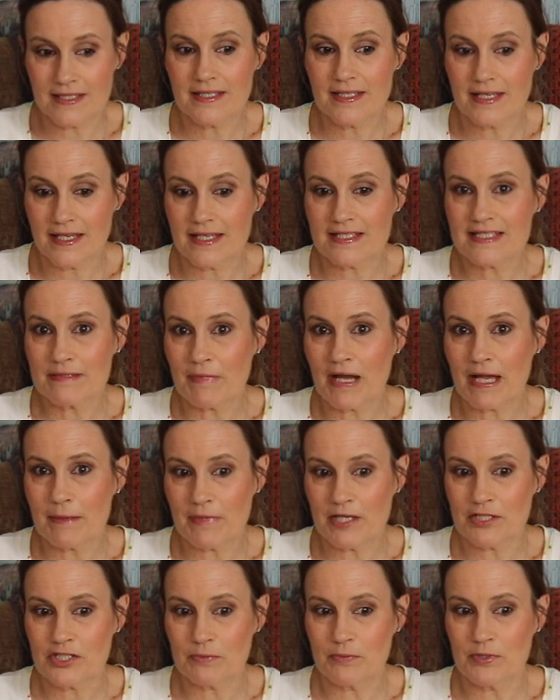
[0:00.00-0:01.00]
yeah, it's my
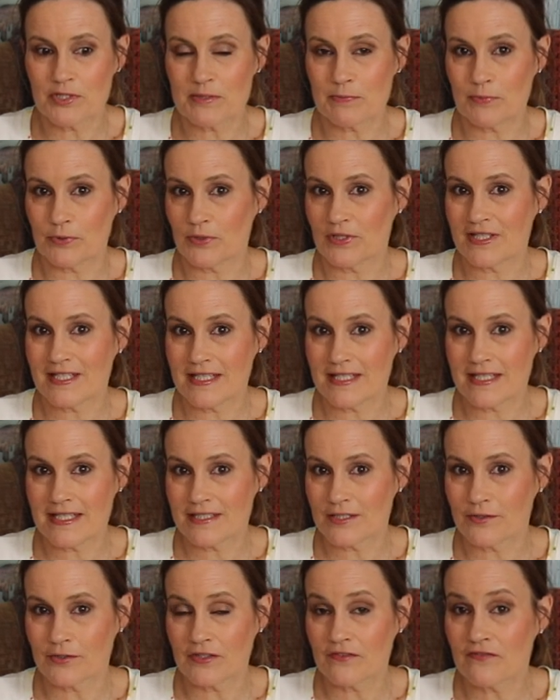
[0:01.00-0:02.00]
measurements, but
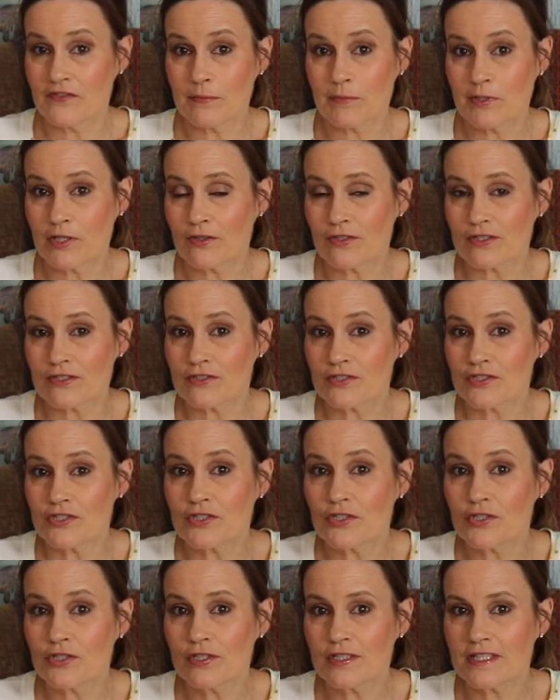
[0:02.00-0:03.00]
is it going to fit me across the
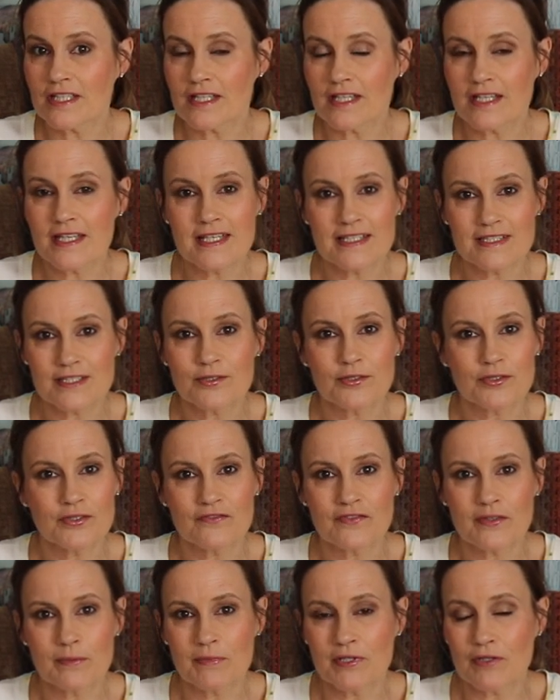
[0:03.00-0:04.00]
shoulder? Is it going
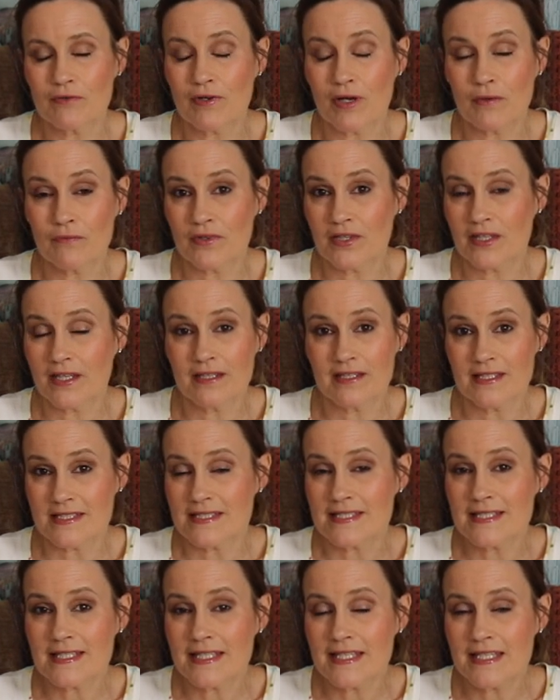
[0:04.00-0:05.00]
to fit me around in the
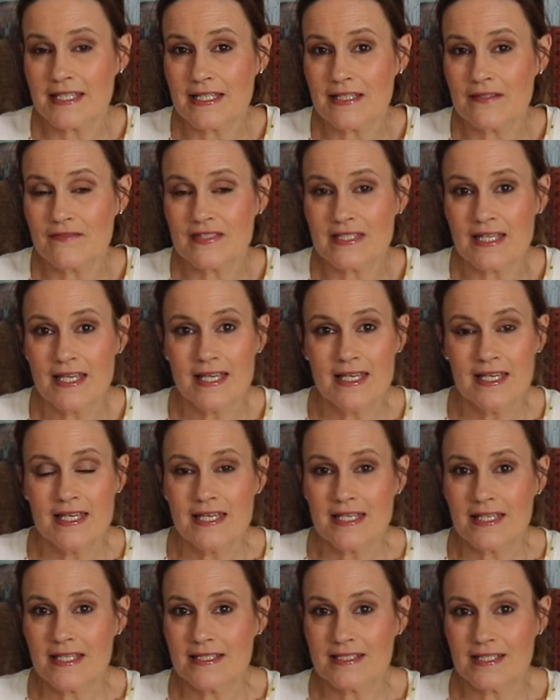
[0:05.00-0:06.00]
sleeves?
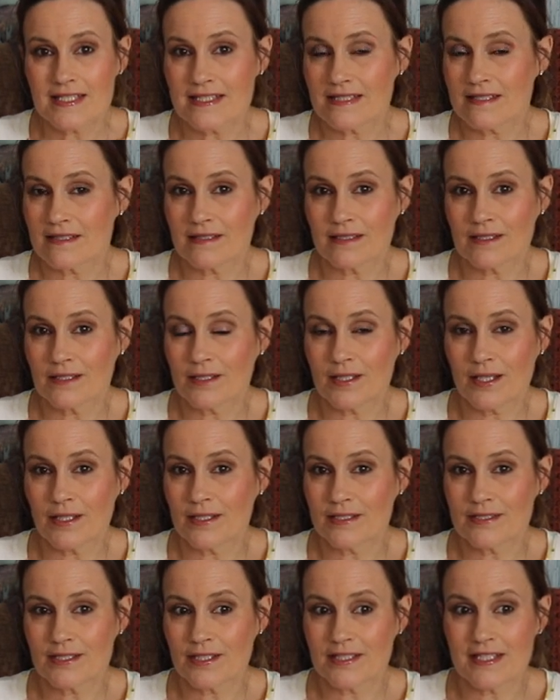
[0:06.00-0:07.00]
Is it
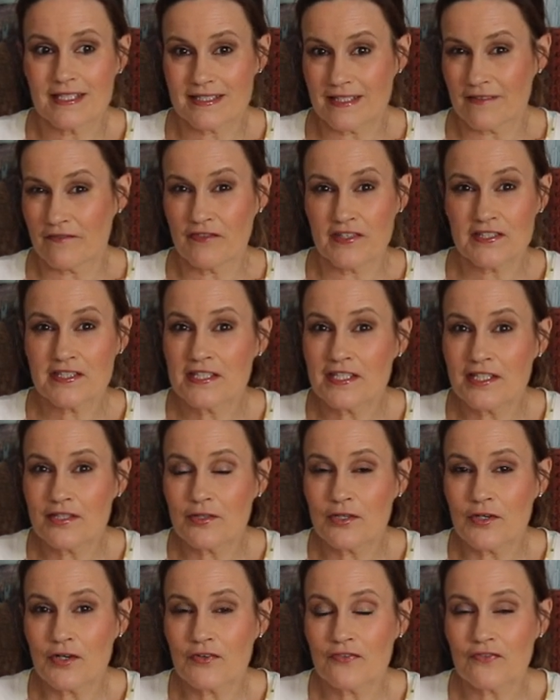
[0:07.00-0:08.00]
fitted
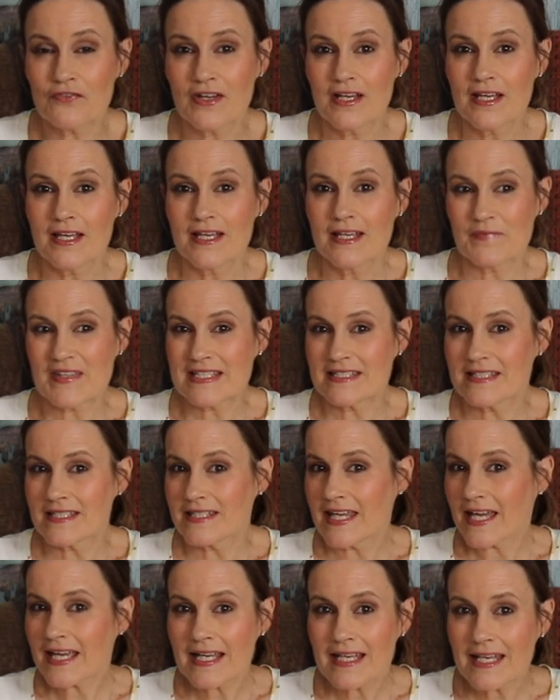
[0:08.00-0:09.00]
enough? Is the
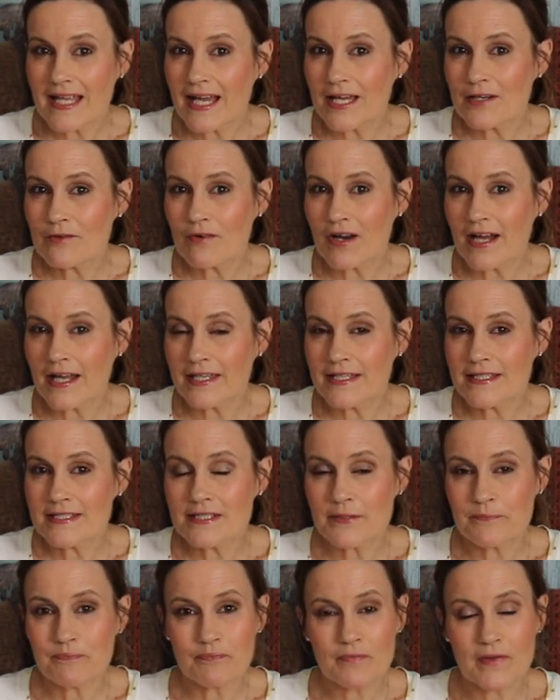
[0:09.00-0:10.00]
neckline
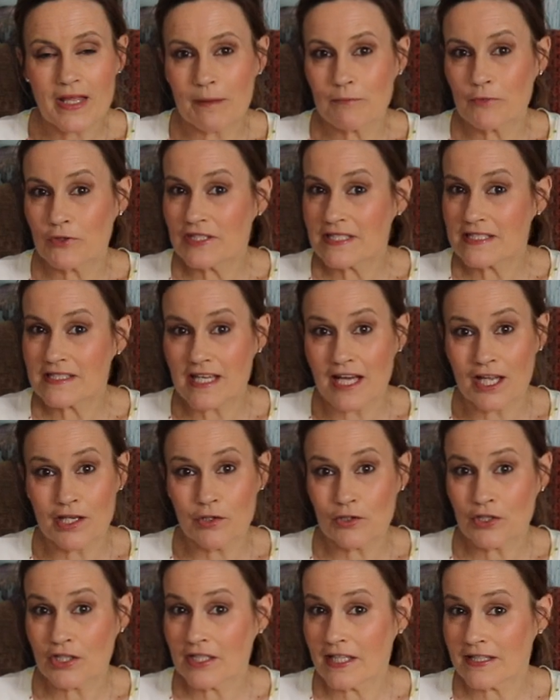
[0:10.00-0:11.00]
right? I'm going to start
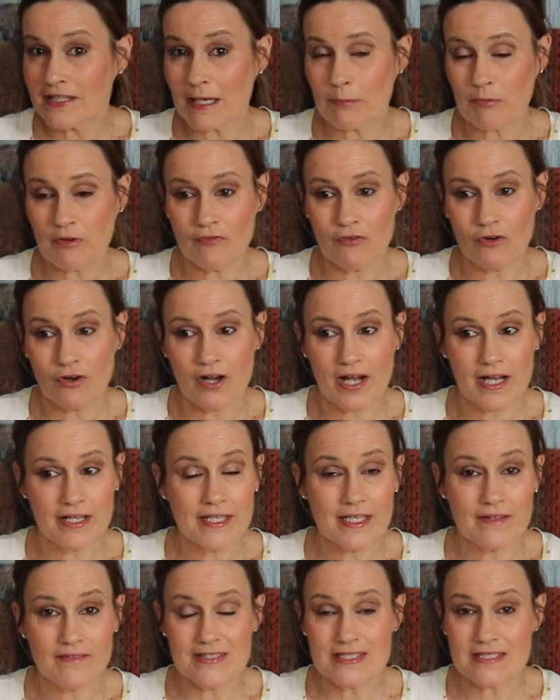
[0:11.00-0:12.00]
looking at that before I
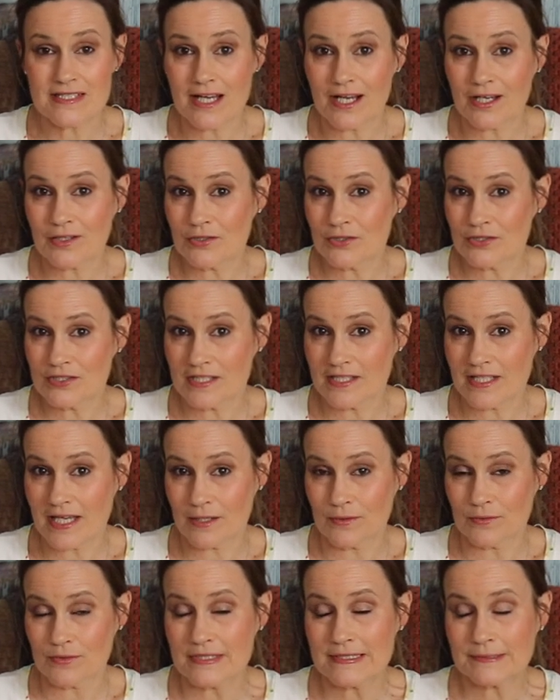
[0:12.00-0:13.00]
even start cutting
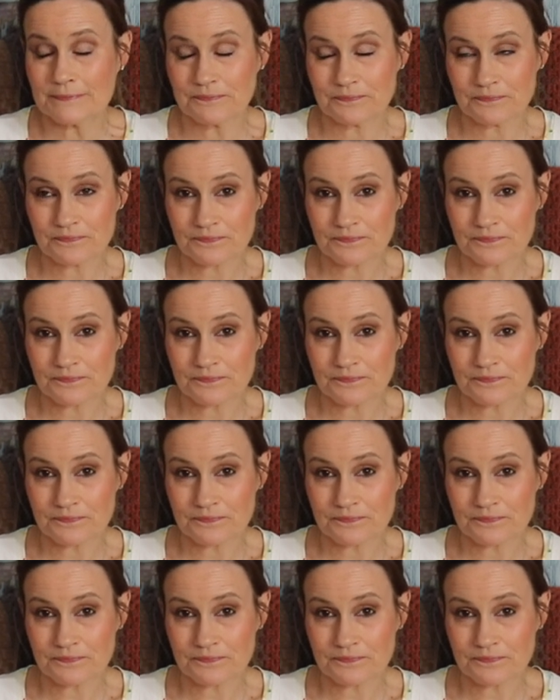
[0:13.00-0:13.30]
out.